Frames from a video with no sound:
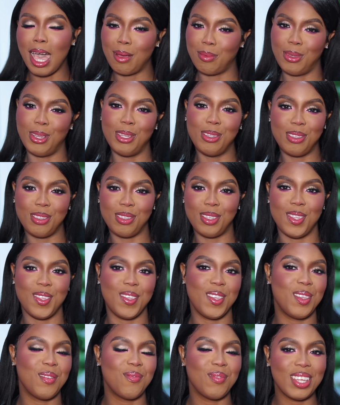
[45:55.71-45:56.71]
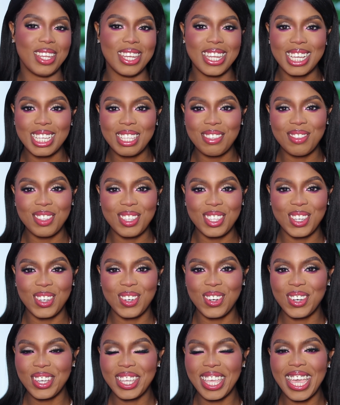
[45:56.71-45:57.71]
I'm going to see you in my next
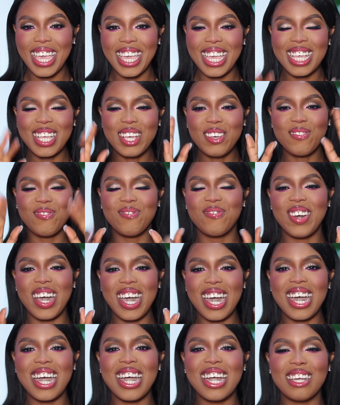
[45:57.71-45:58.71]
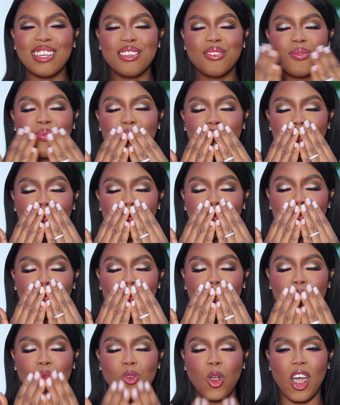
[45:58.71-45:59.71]
video. Okay, bye.
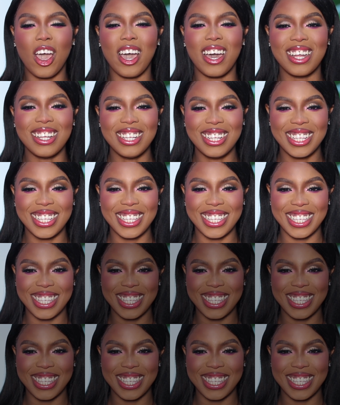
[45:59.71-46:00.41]
Mwah.